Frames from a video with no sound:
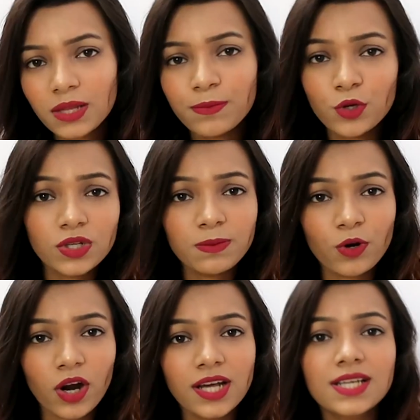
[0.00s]
the beauty
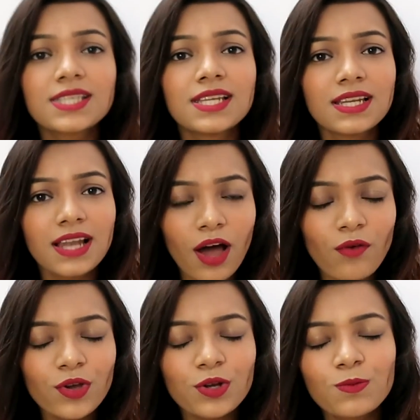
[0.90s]
products.
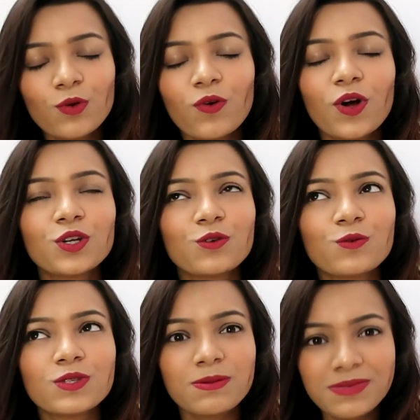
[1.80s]
Now we're going to move on
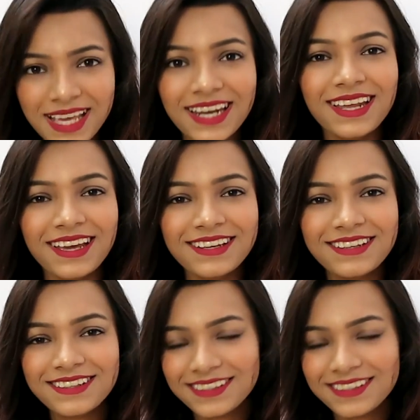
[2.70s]
to some skincare.